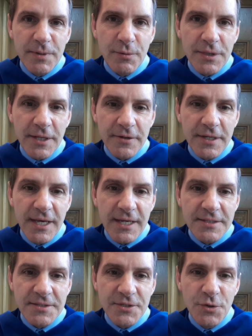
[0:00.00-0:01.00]
be with other
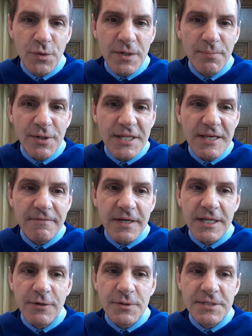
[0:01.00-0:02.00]
kids. You wouldn't believe
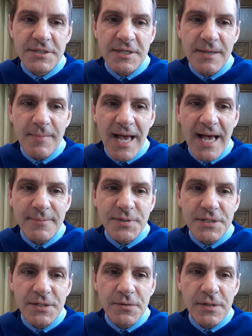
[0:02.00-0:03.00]
it. It would seem
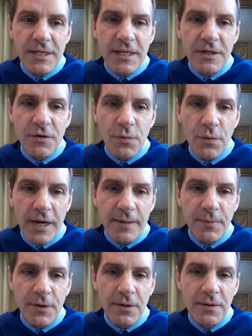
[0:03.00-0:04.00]
absolutely
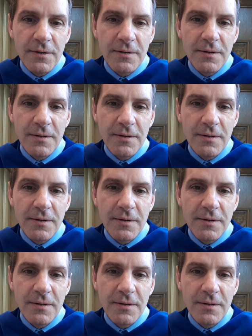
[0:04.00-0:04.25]
incredible.